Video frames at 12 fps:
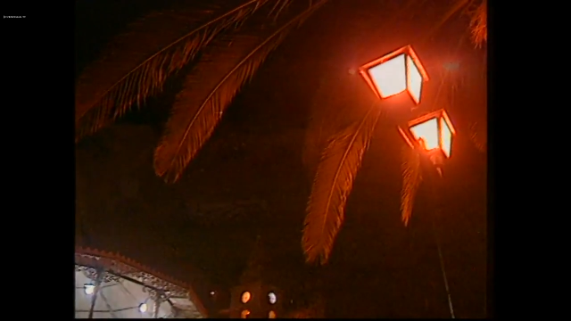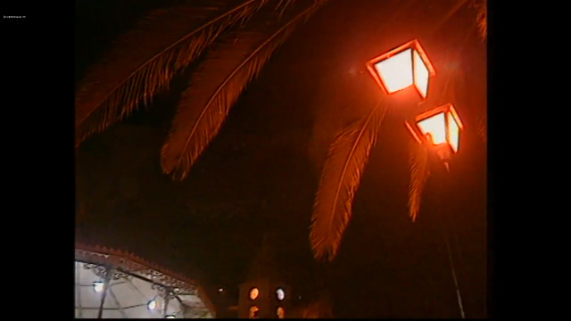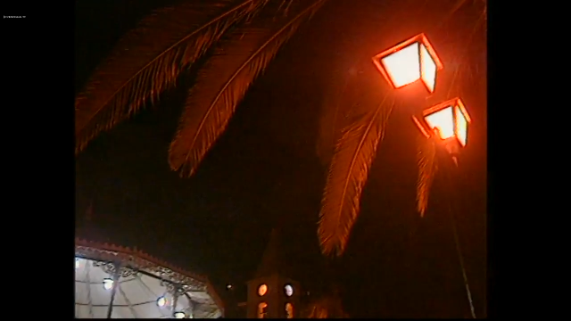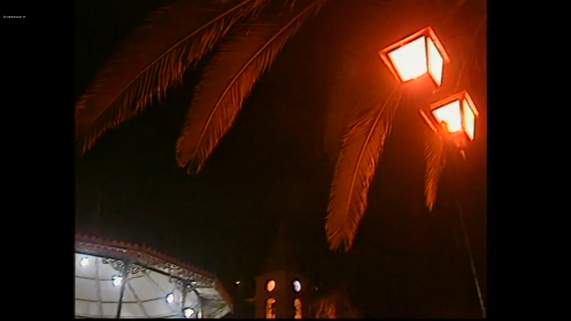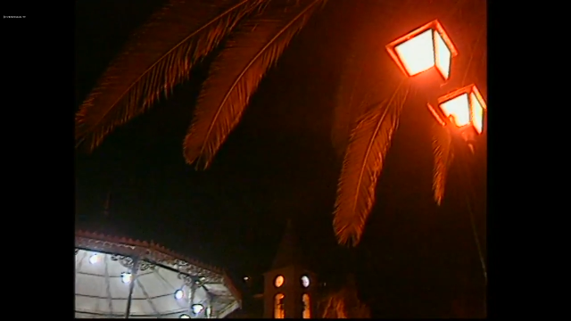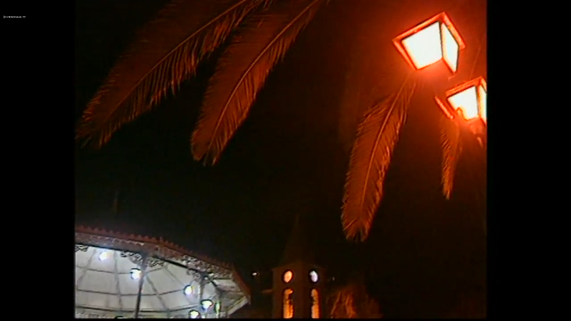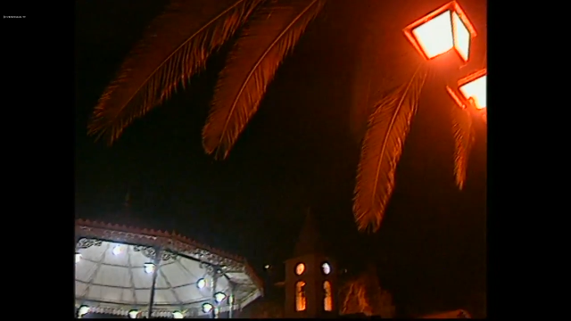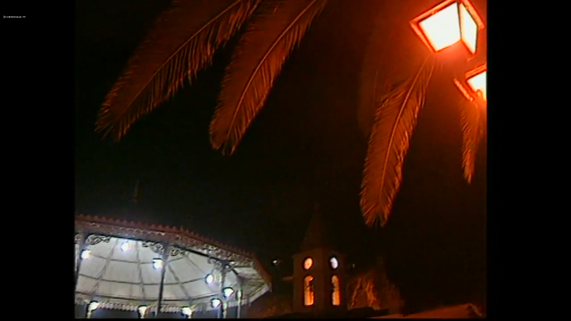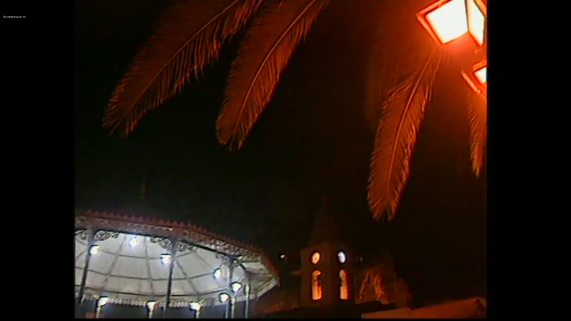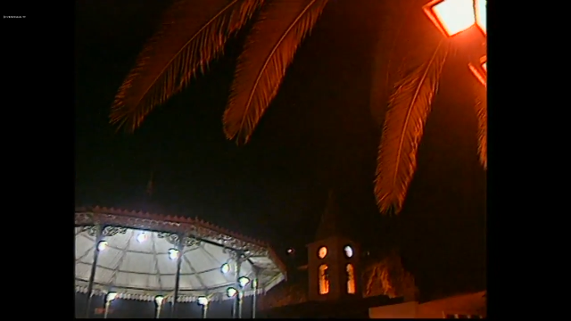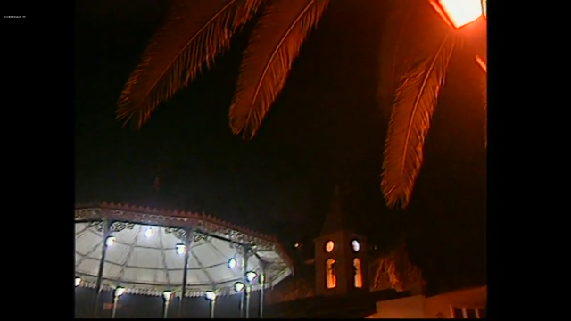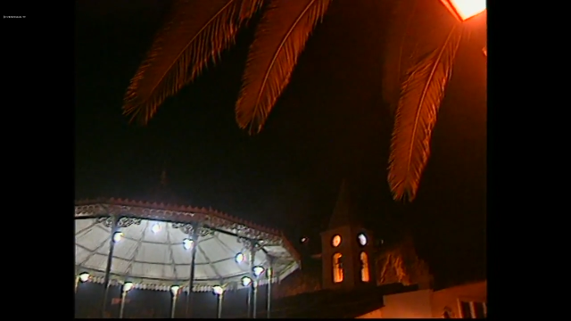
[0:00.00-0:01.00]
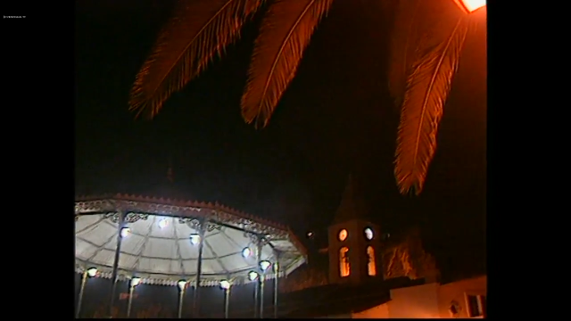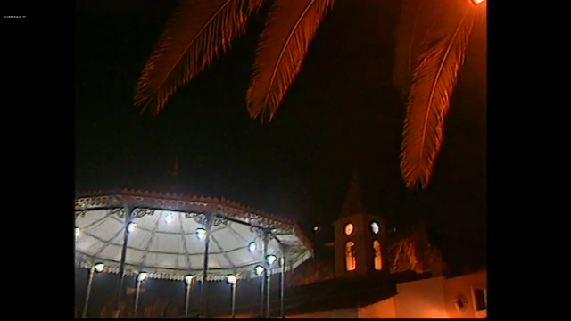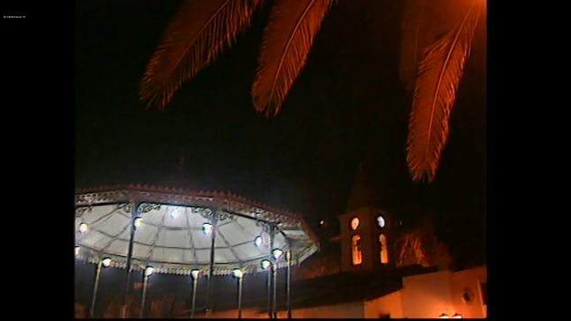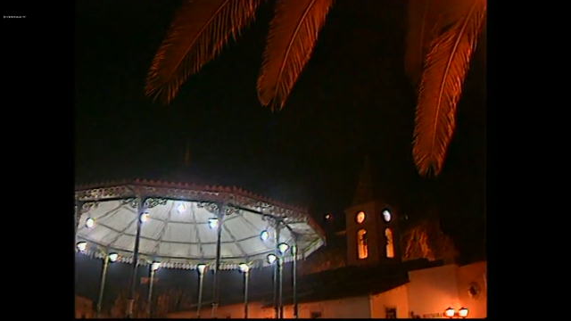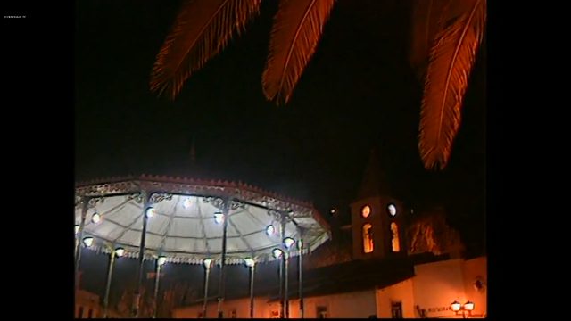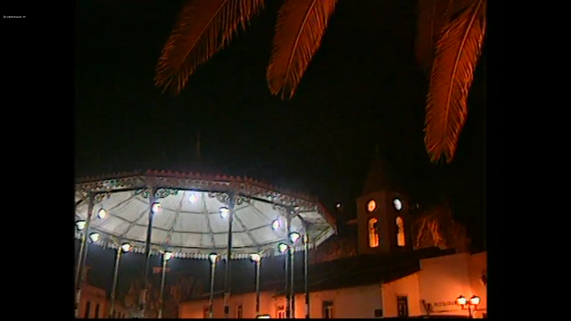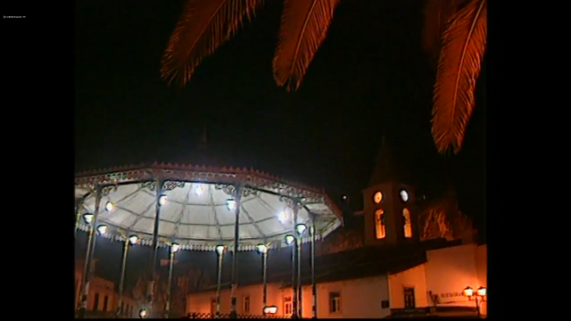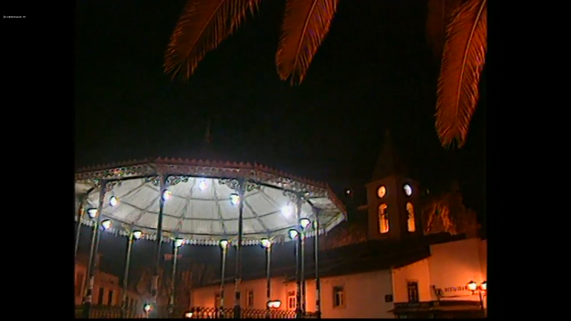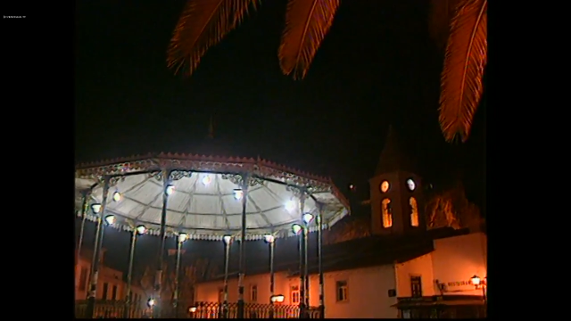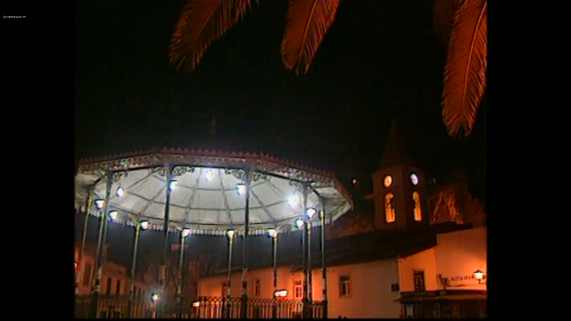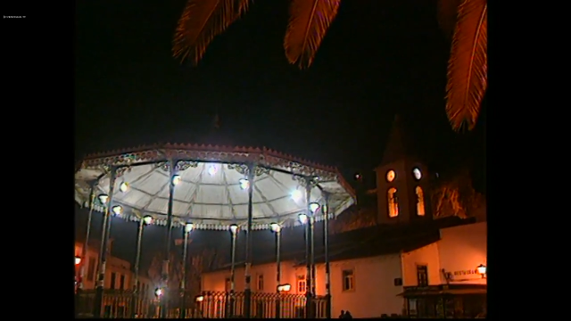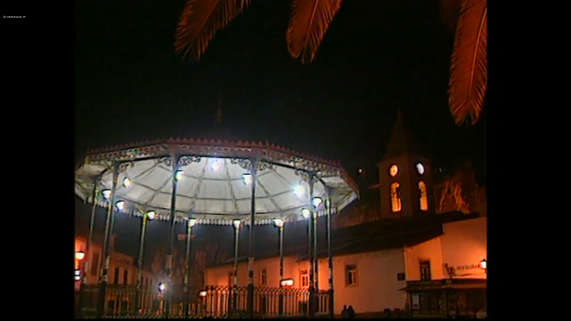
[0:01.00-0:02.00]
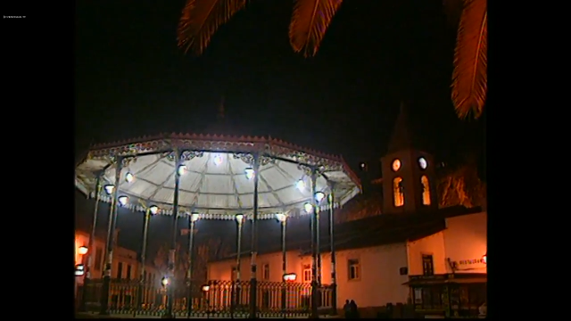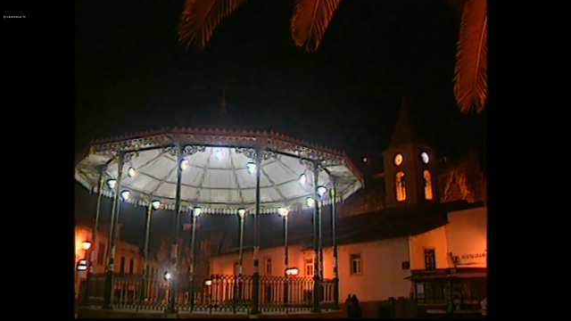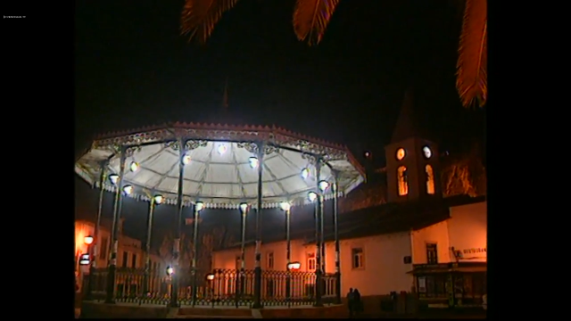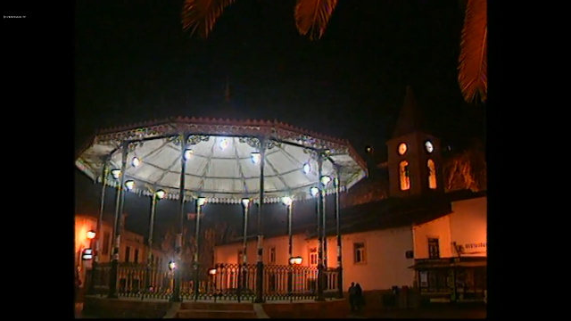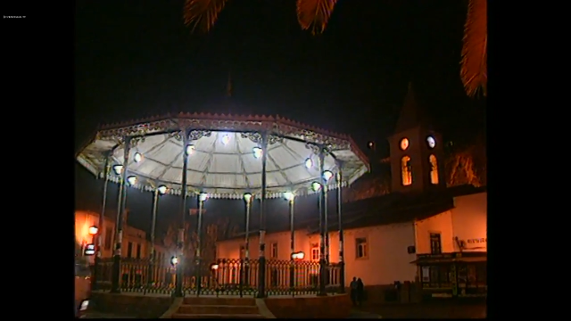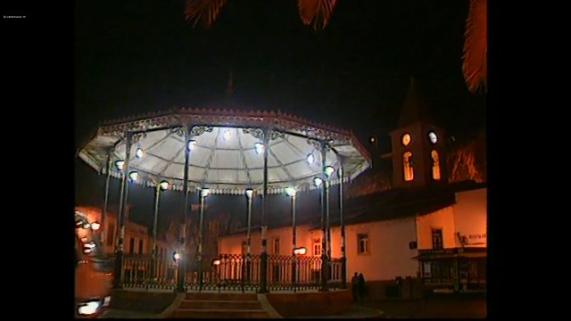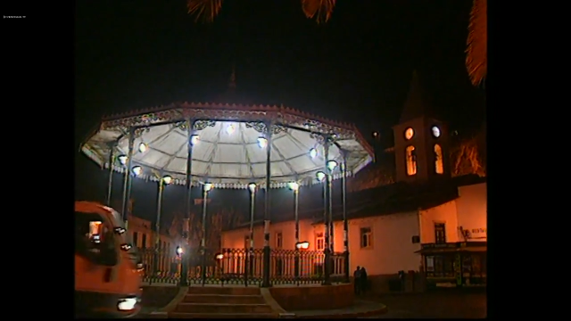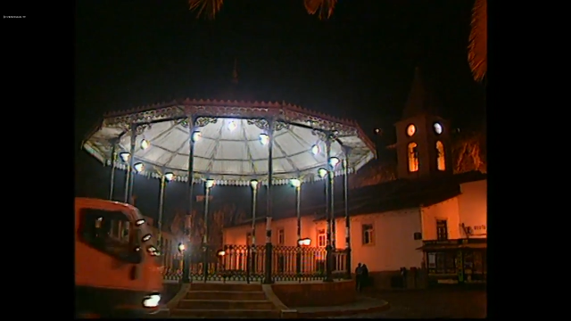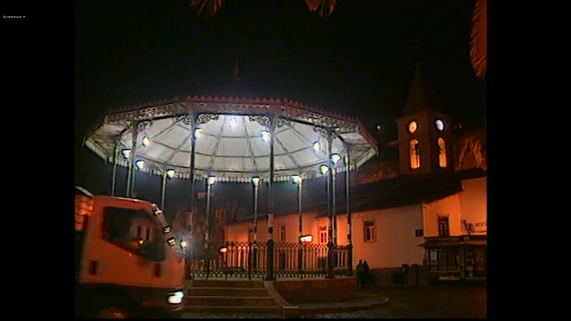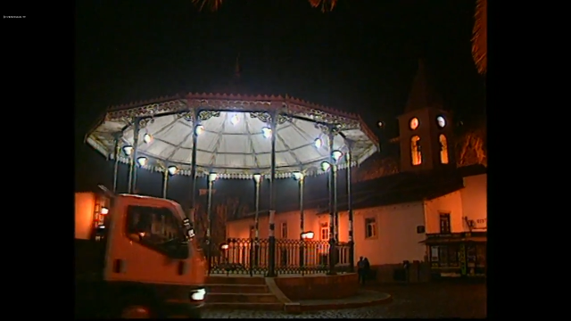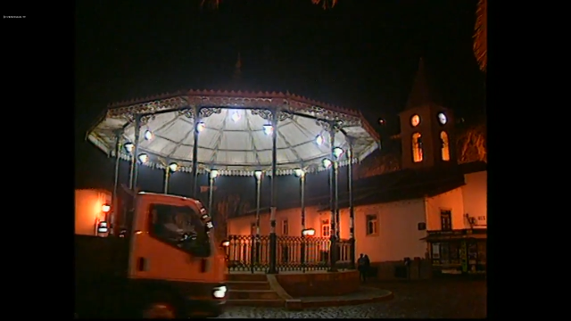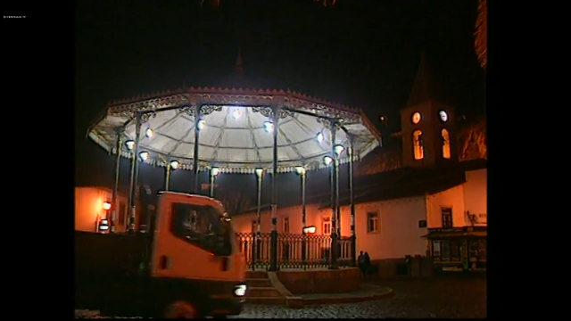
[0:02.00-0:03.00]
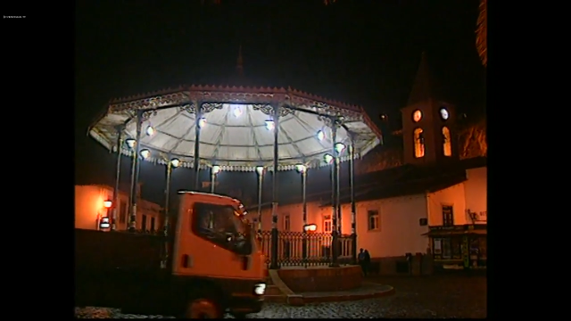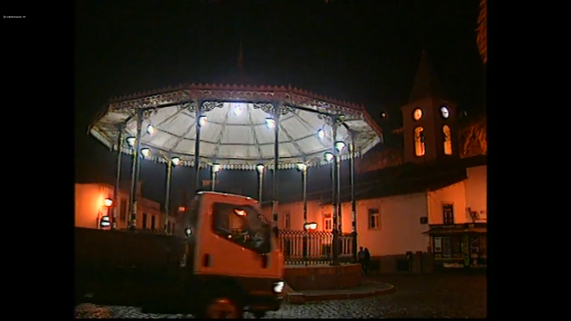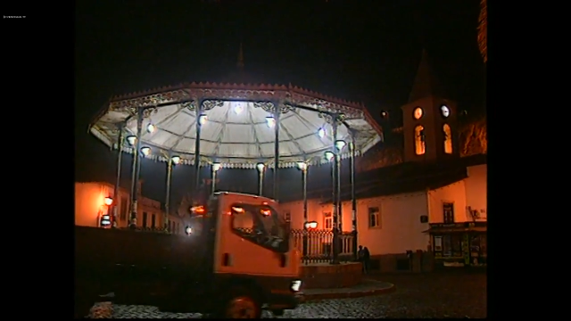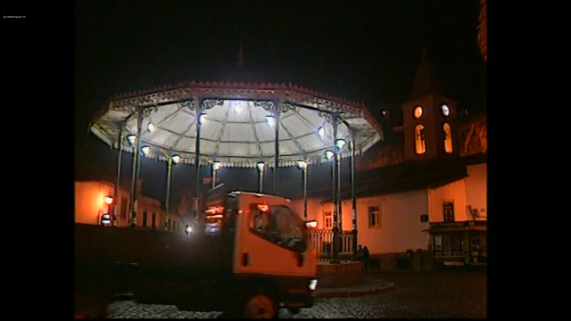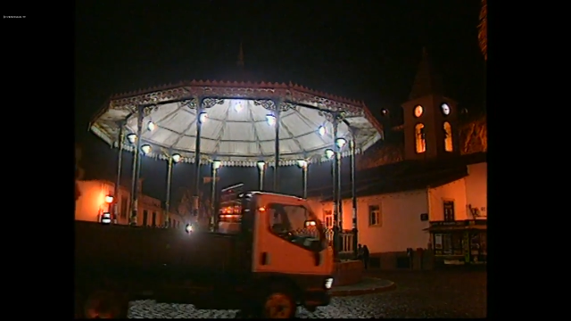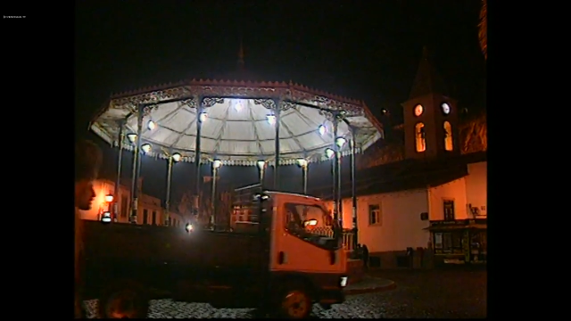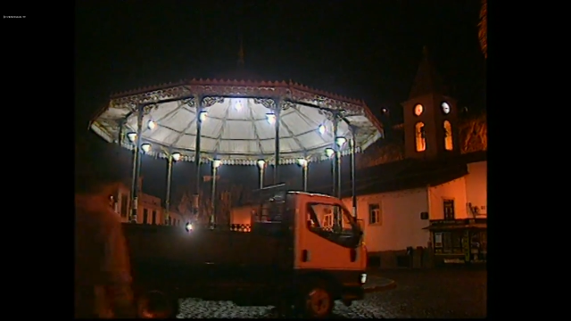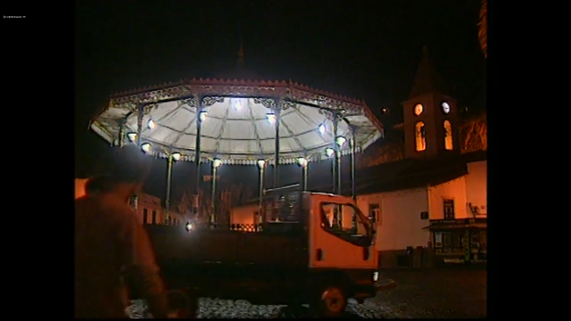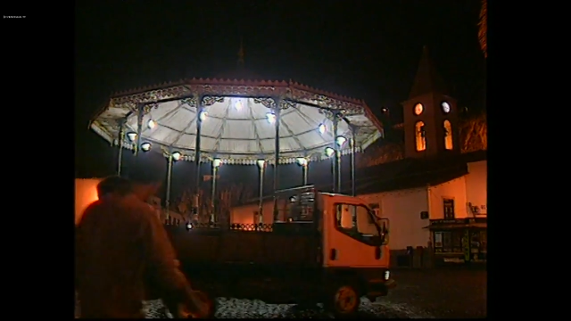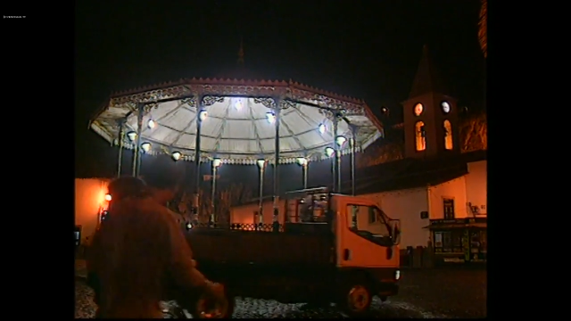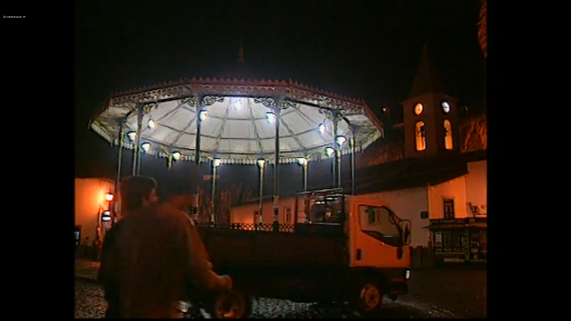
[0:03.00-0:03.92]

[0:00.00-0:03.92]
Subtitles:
[unreadable: no face in view]